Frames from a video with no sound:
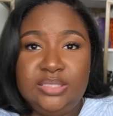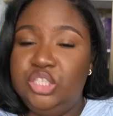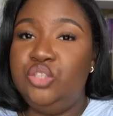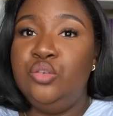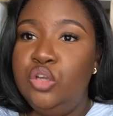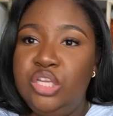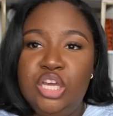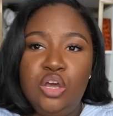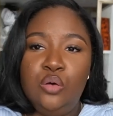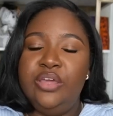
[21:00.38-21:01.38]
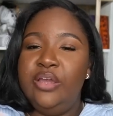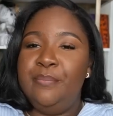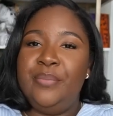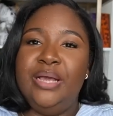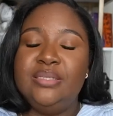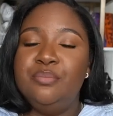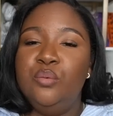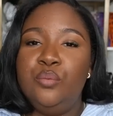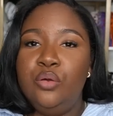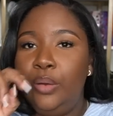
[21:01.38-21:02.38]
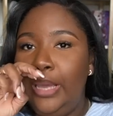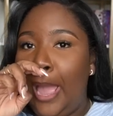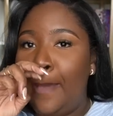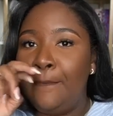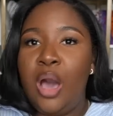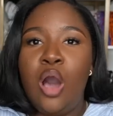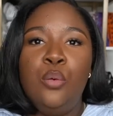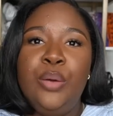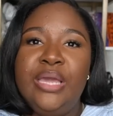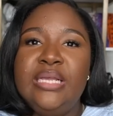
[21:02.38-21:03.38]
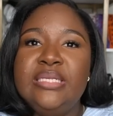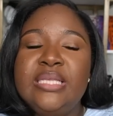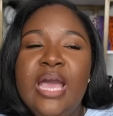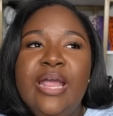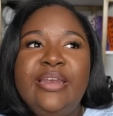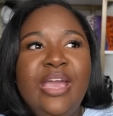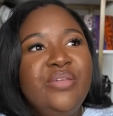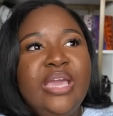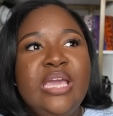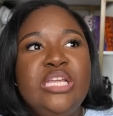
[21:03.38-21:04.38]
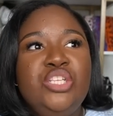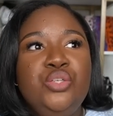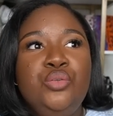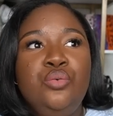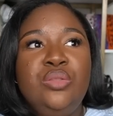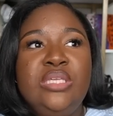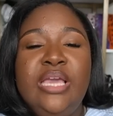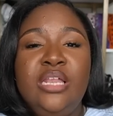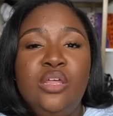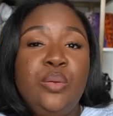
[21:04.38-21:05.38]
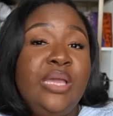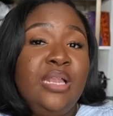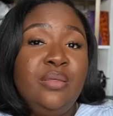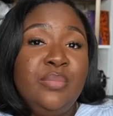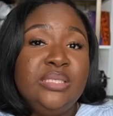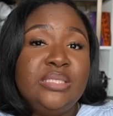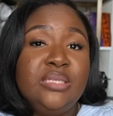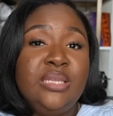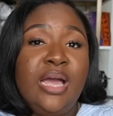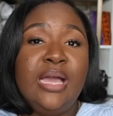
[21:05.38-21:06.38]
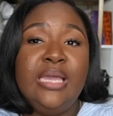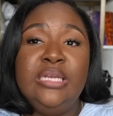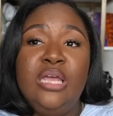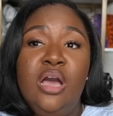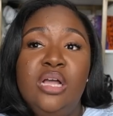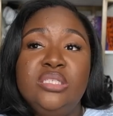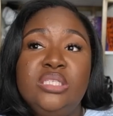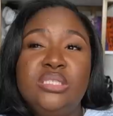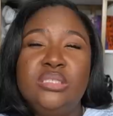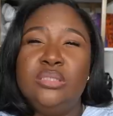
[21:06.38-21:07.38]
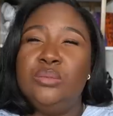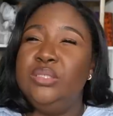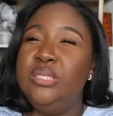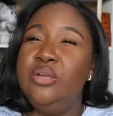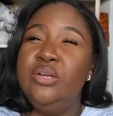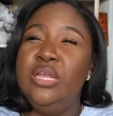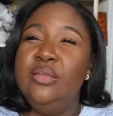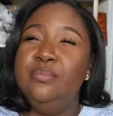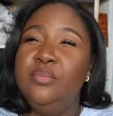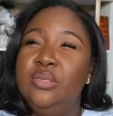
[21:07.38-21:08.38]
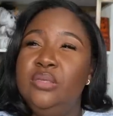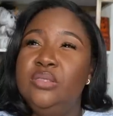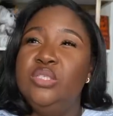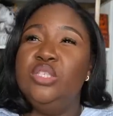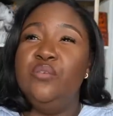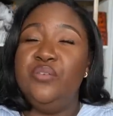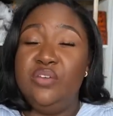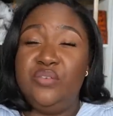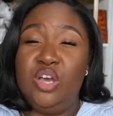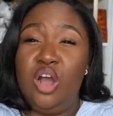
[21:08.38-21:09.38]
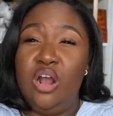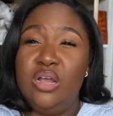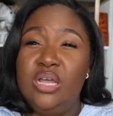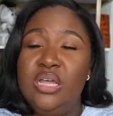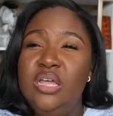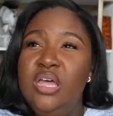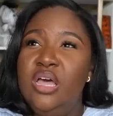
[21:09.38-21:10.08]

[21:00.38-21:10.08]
that you know you can go there and buy something real quick. I'm always navigating to the Eloquii Elements line. What's that girl name? Sophia Vergara,